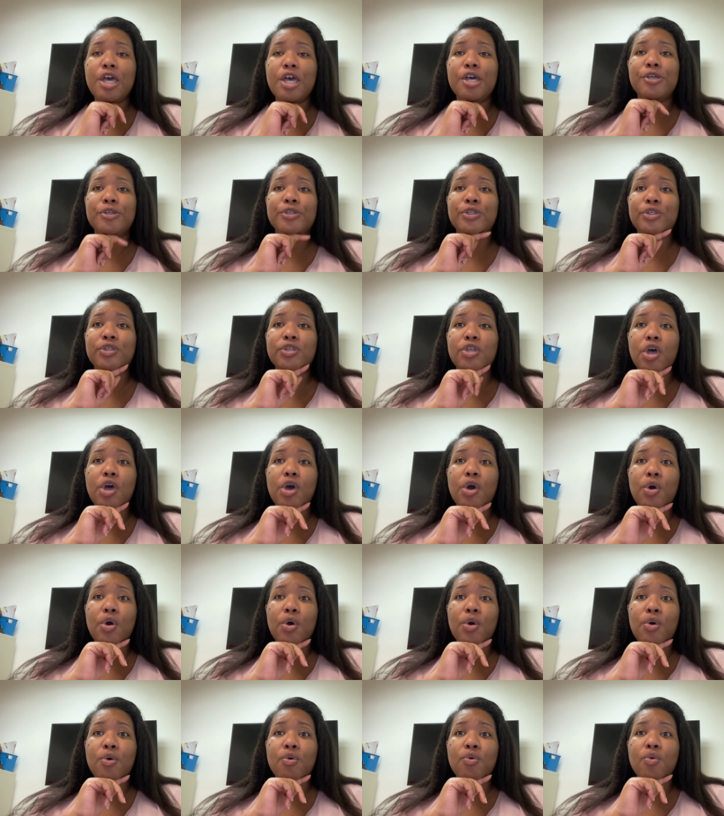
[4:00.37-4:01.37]

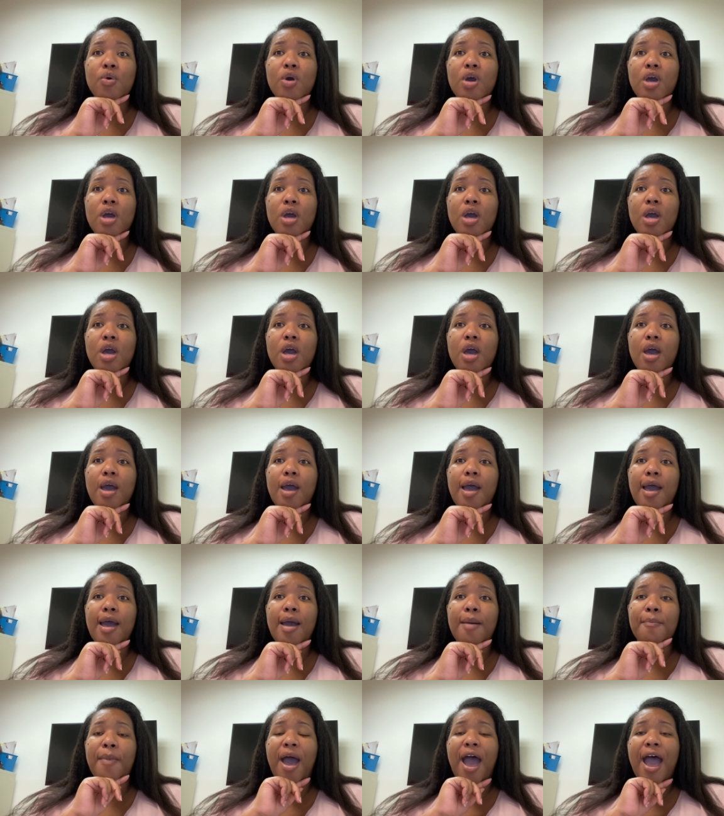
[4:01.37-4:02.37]
So
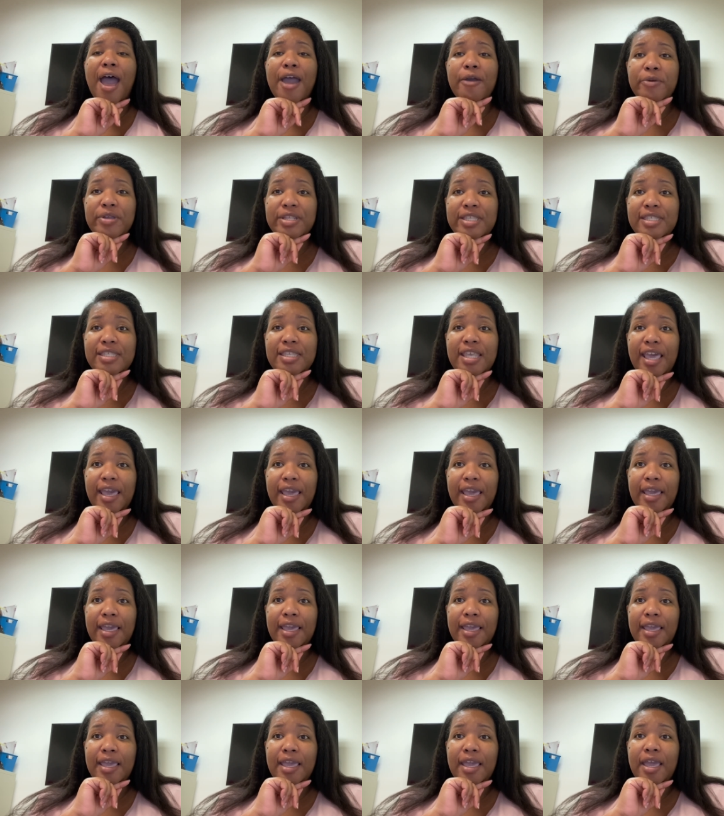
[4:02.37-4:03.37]
I would
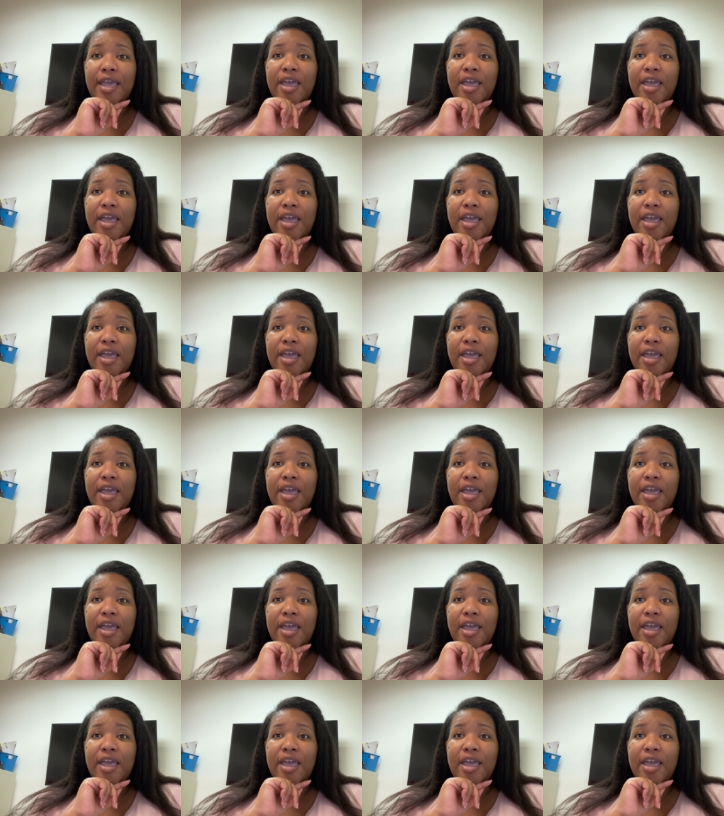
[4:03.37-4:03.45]
say